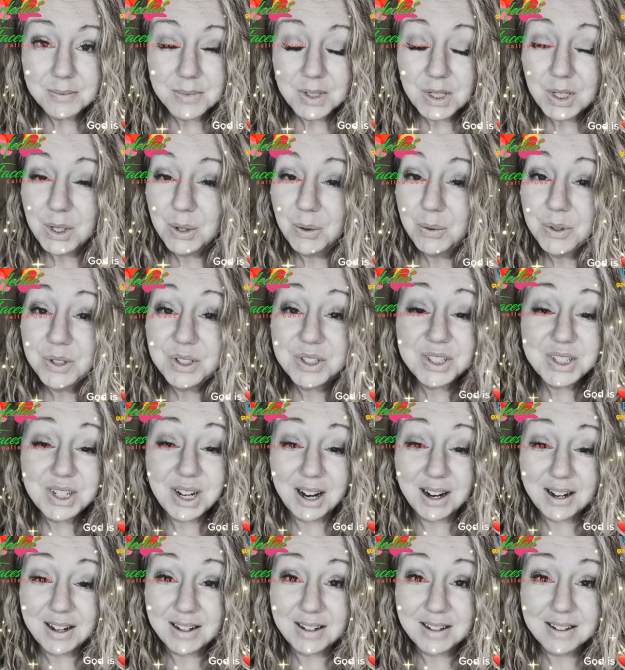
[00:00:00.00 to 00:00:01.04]
you will
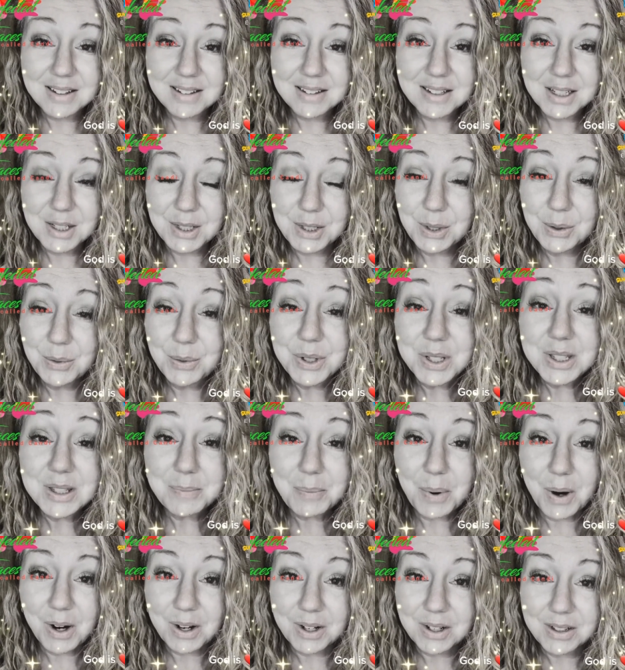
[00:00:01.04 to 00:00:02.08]
shine and you will
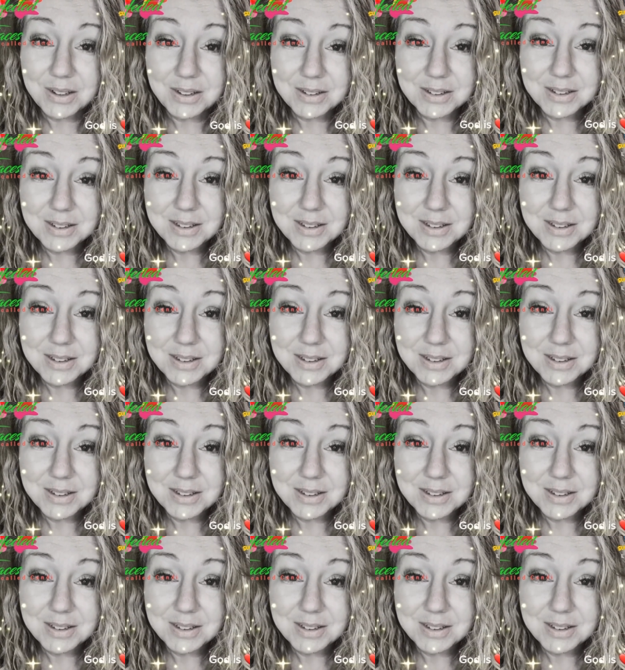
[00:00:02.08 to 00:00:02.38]
sparkle.